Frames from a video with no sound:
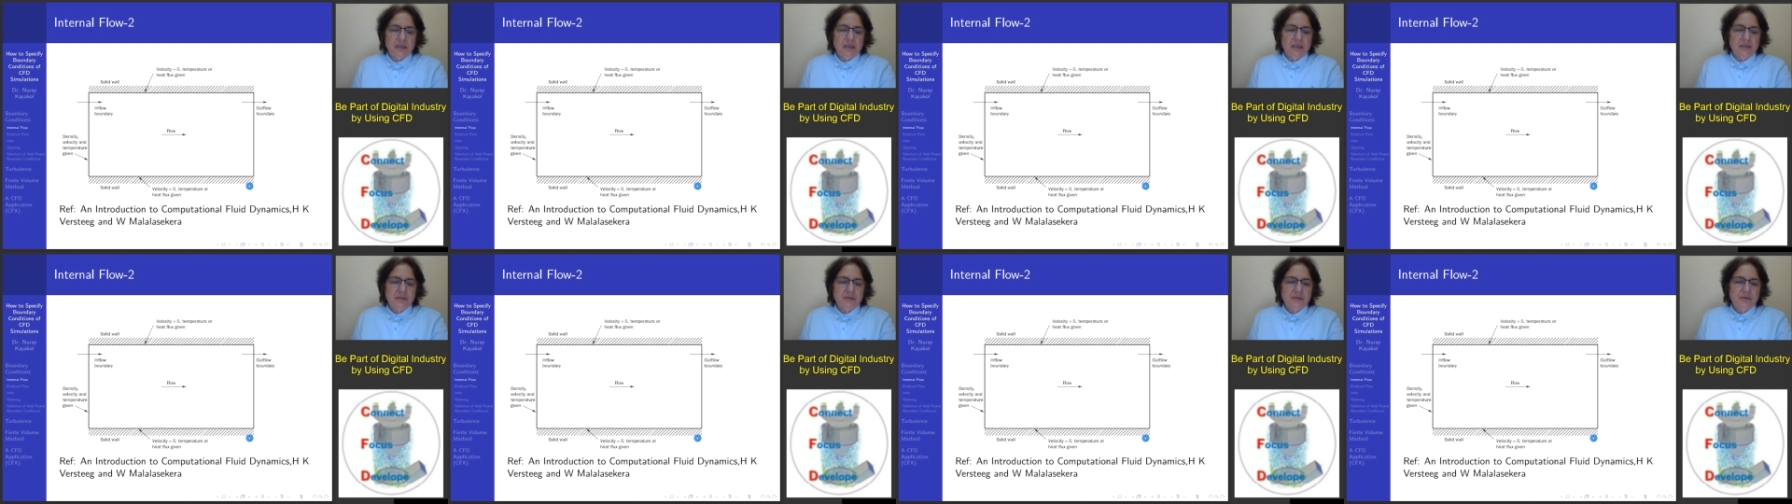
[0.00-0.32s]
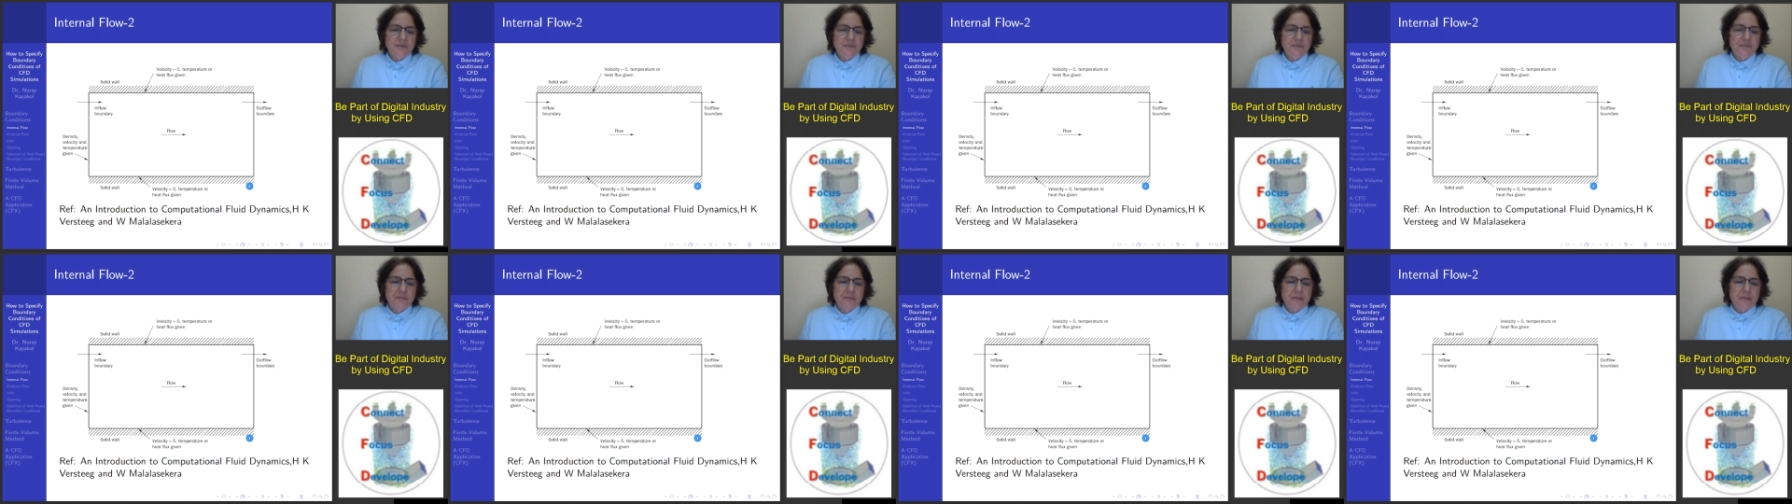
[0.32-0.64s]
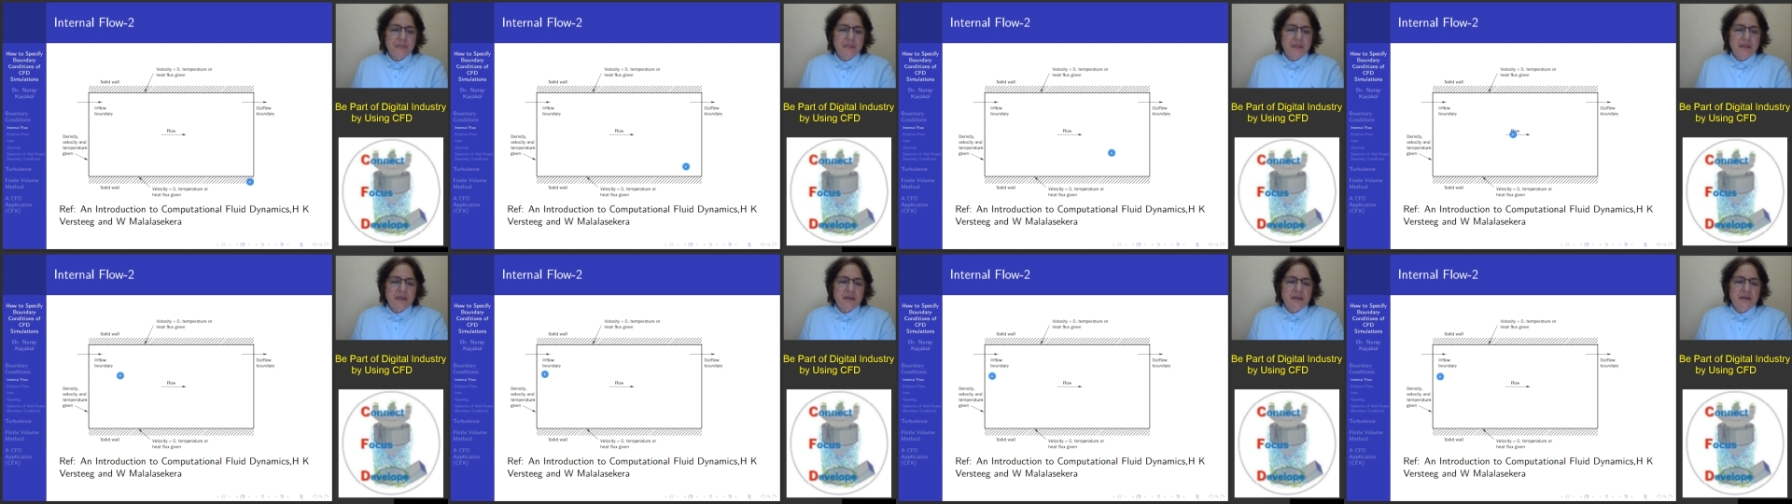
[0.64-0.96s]
So
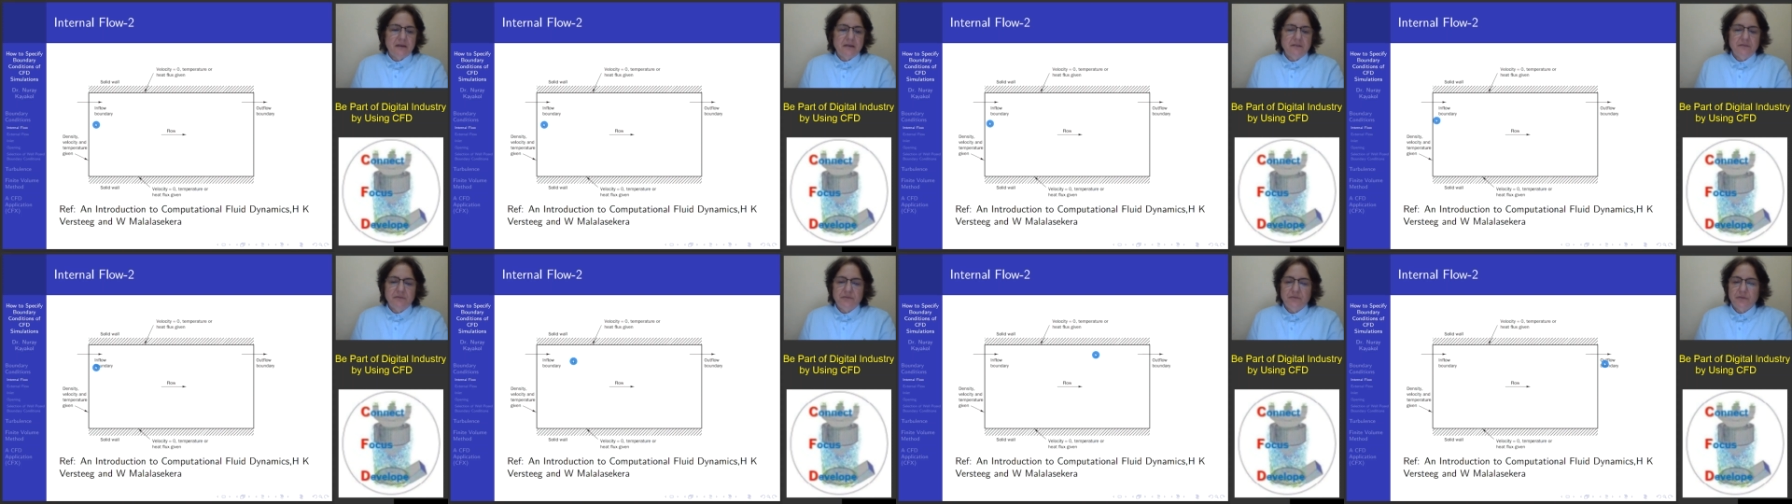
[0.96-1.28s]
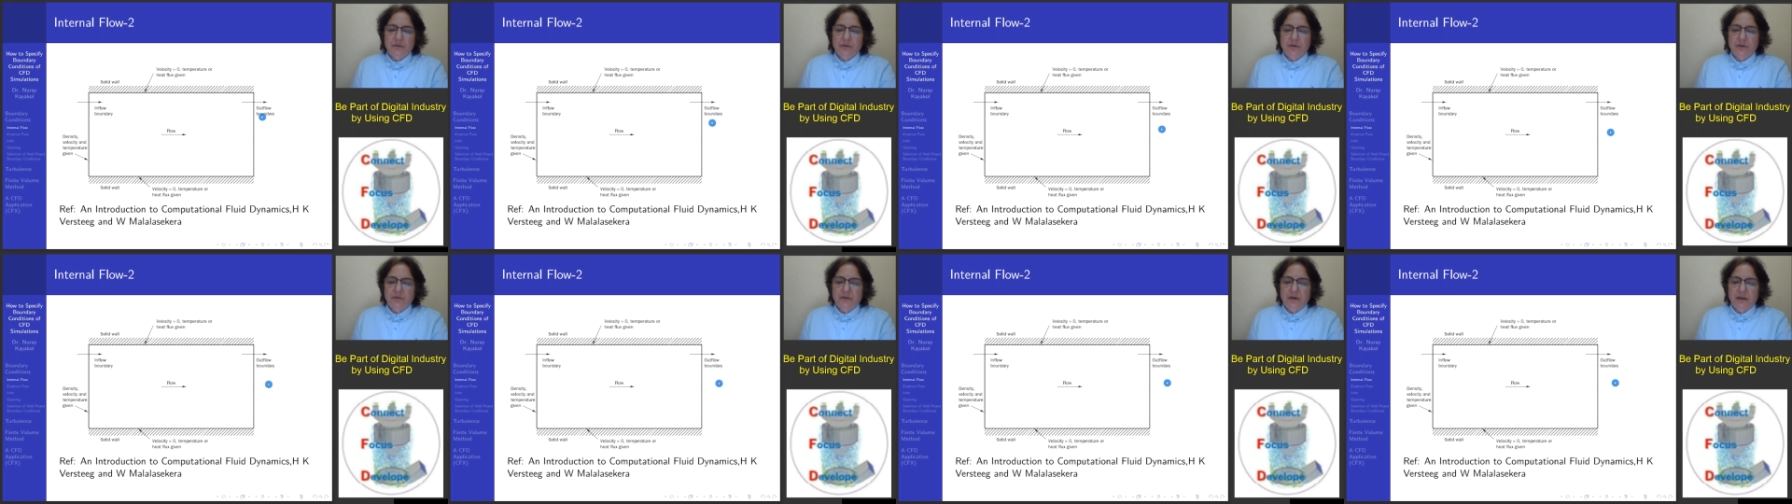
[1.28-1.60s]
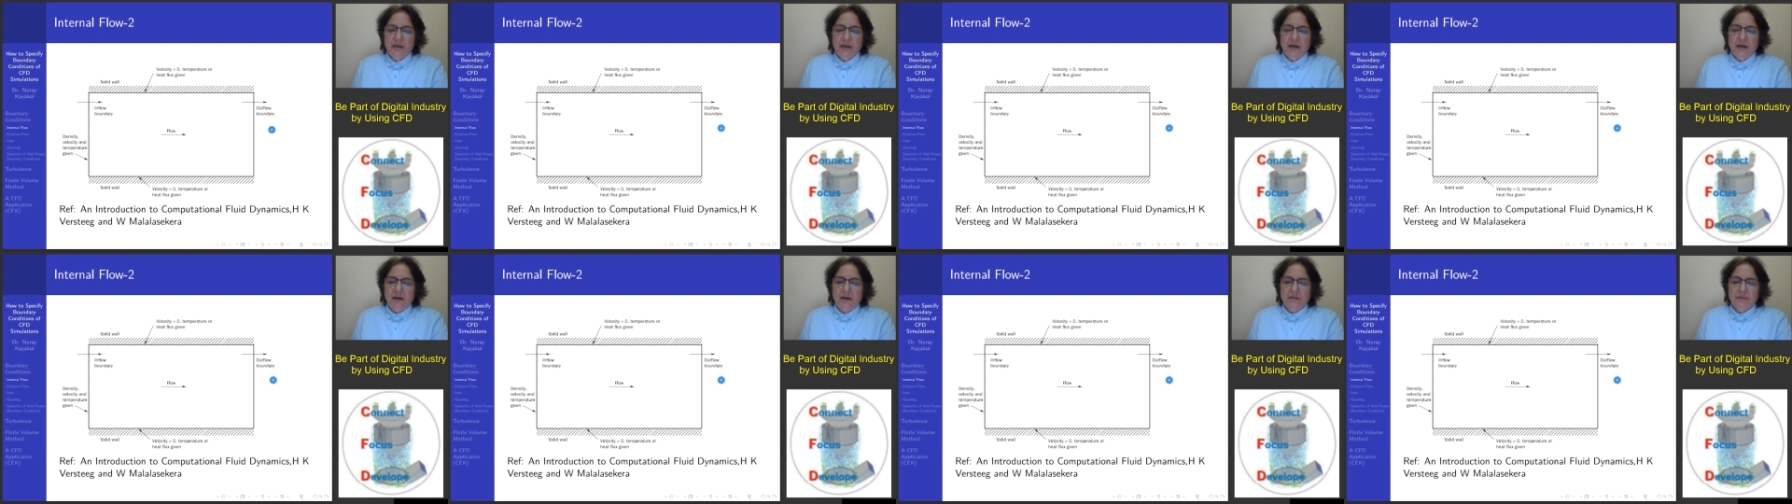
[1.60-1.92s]
inflow and
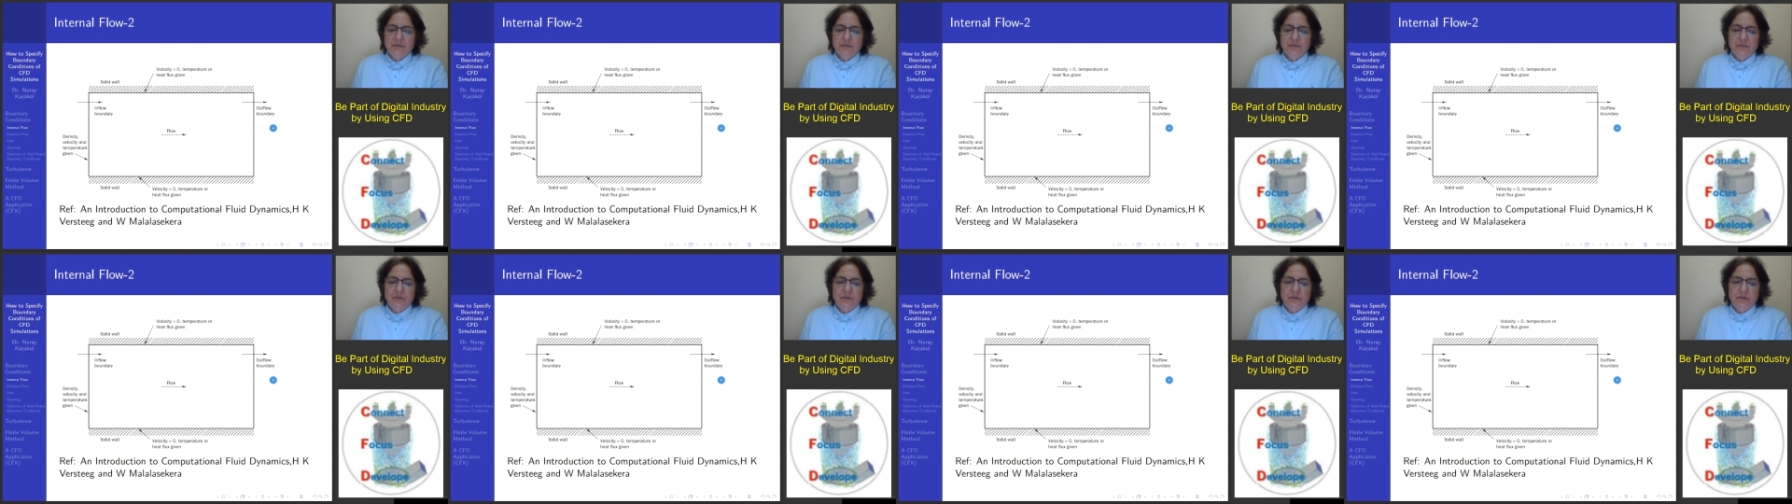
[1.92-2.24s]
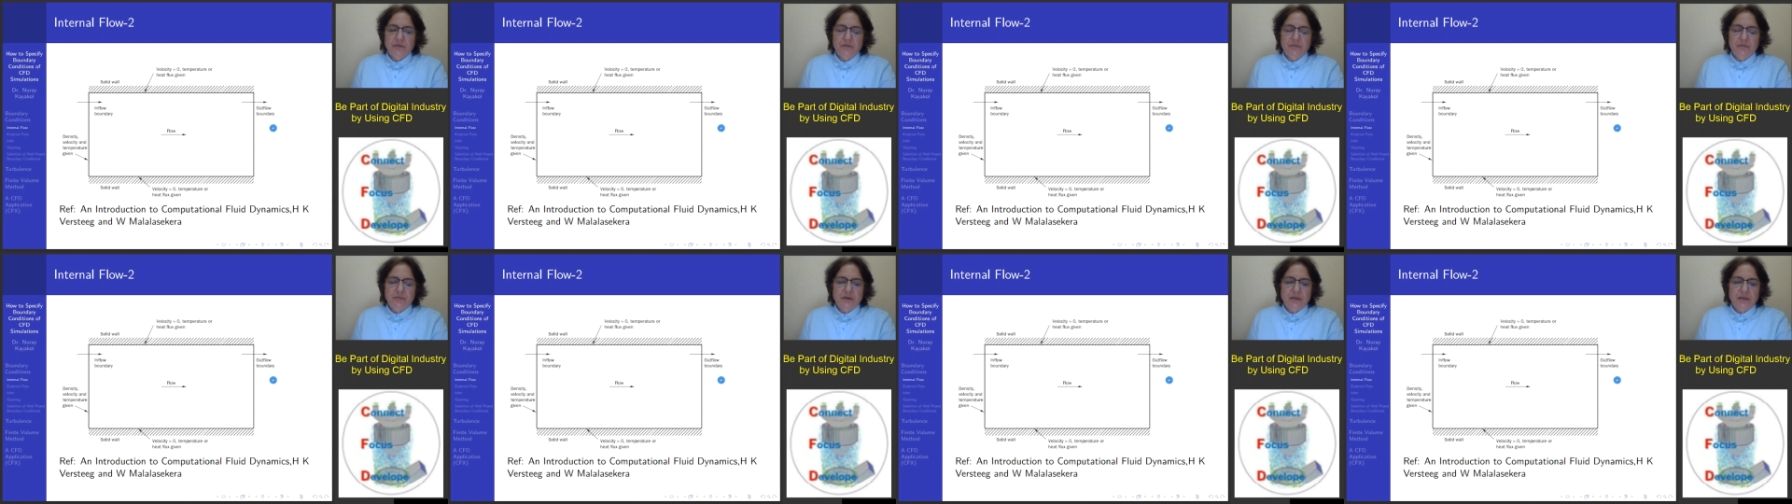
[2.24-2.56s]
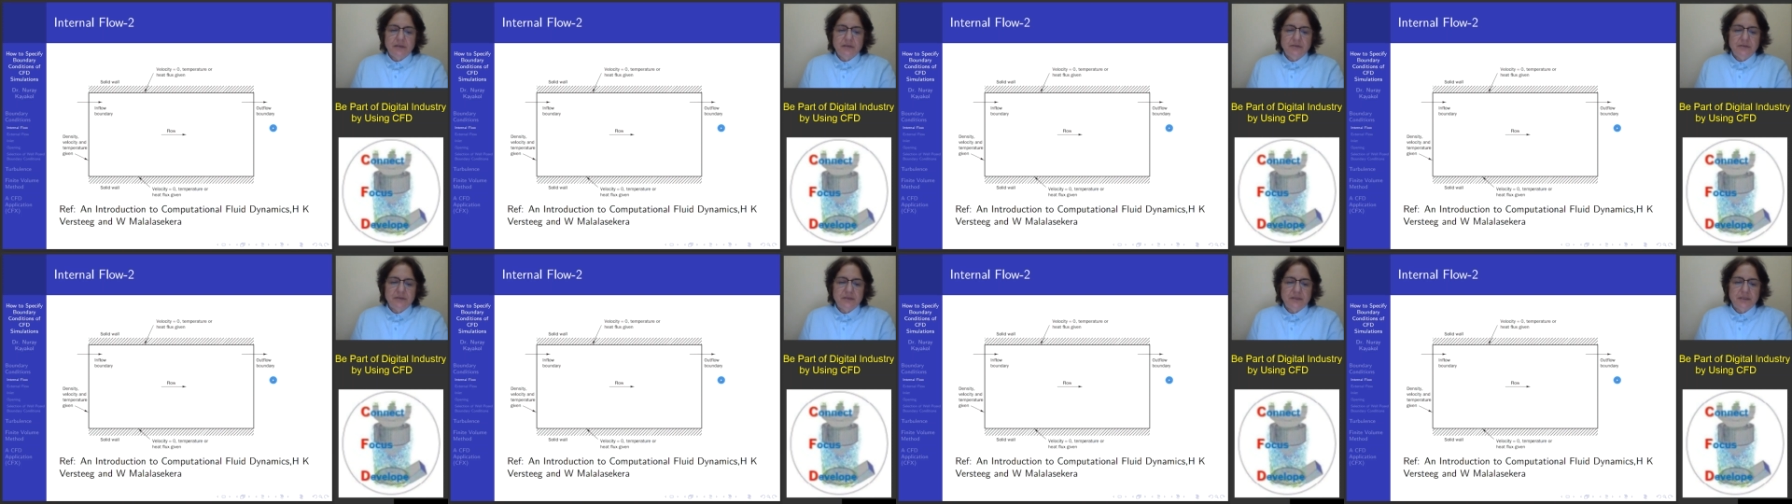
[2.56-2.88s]
outflow
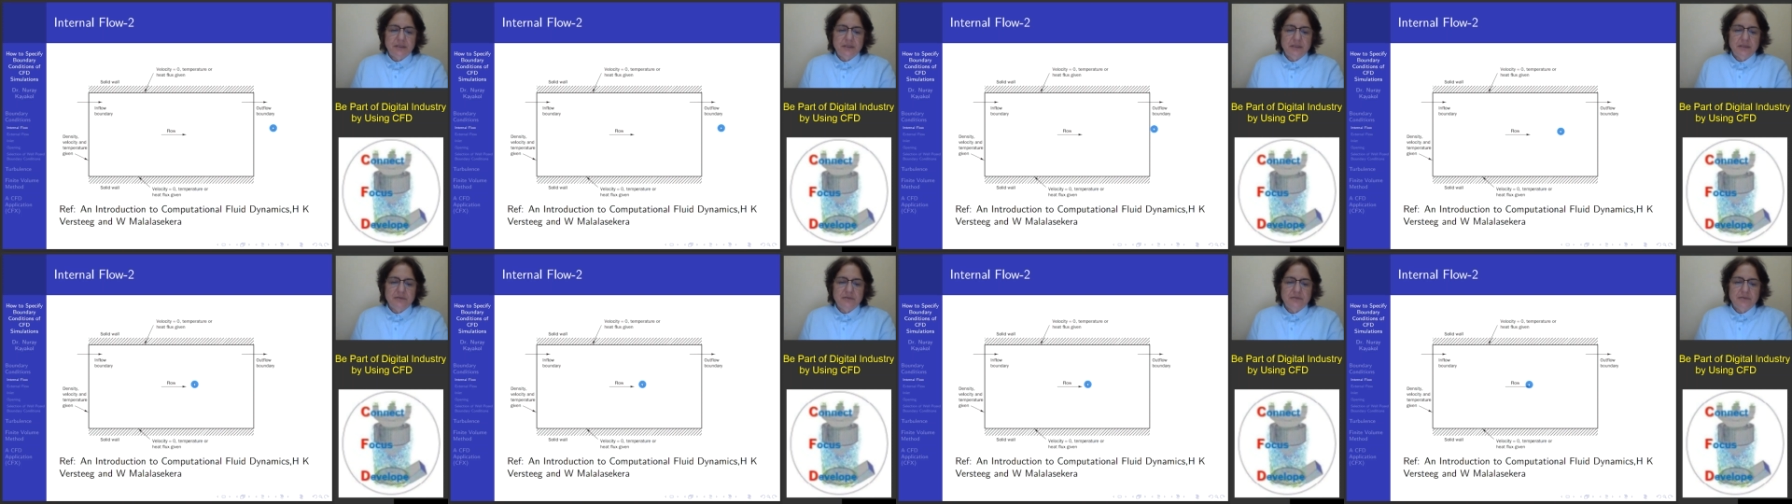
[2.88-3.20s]
boundary,